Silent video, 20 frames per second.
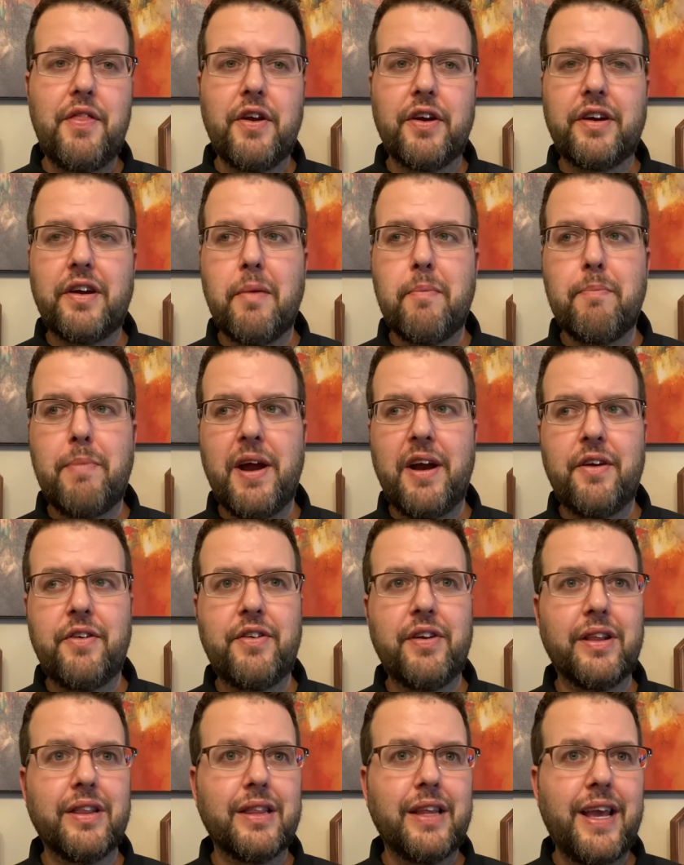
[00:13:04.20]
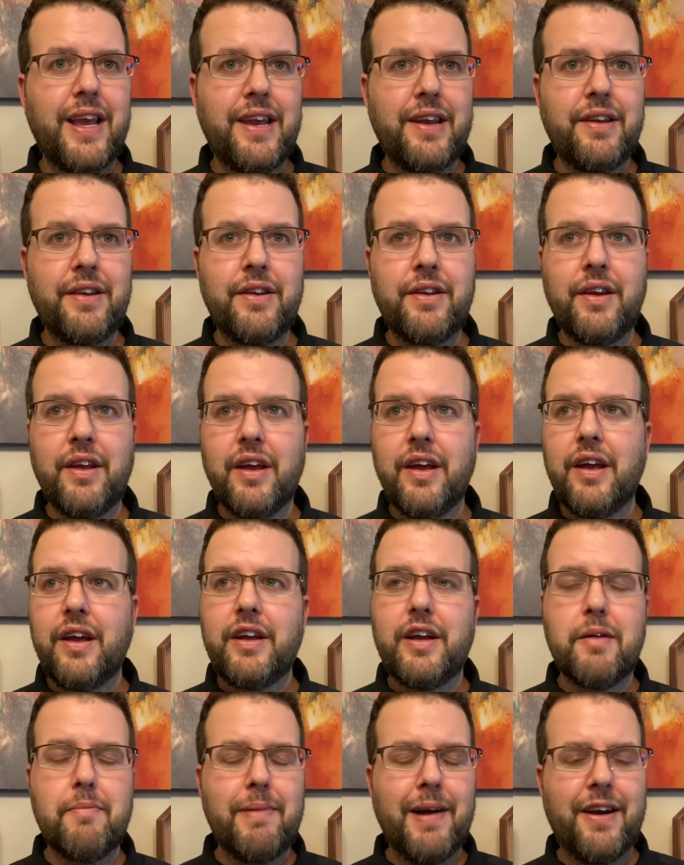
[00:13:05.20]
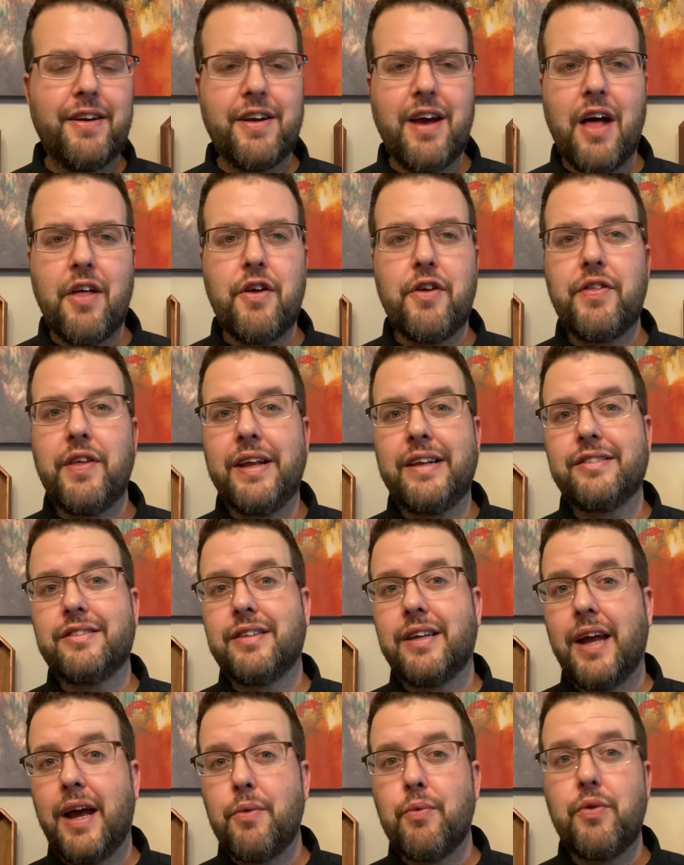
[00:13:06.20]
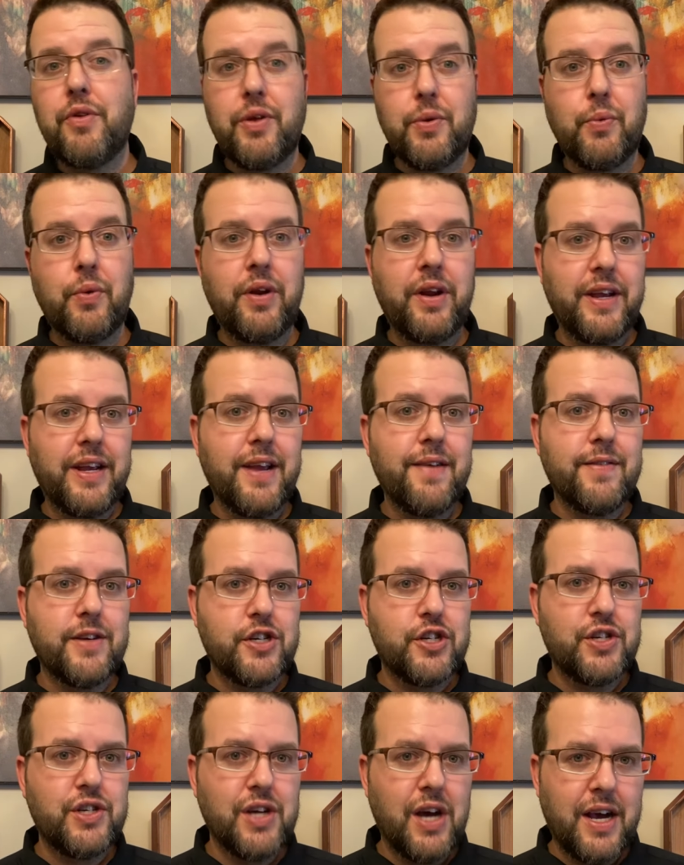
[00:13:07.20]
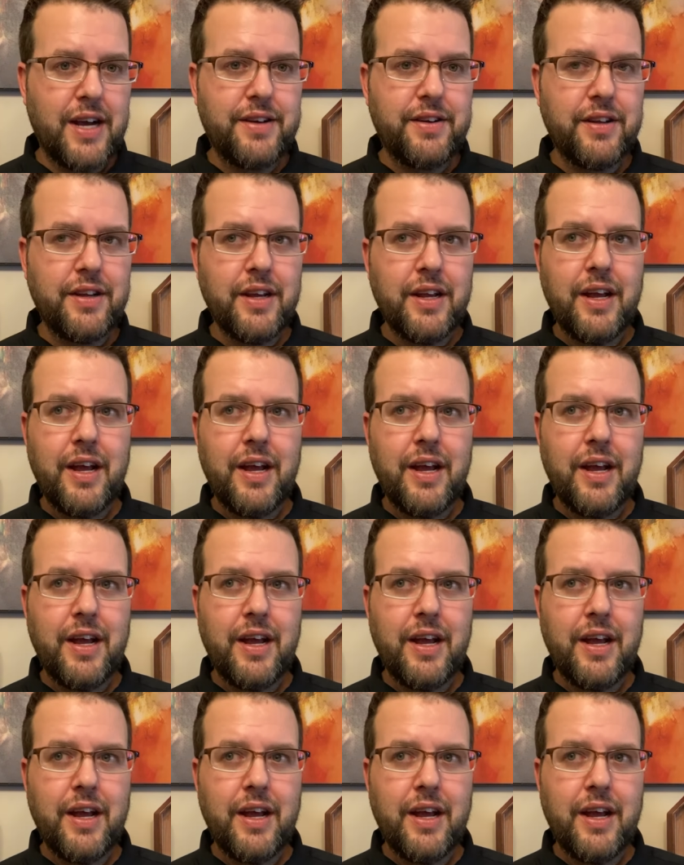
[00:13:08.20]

that are compared to Leighton, compared to other things that I really want to give a shot.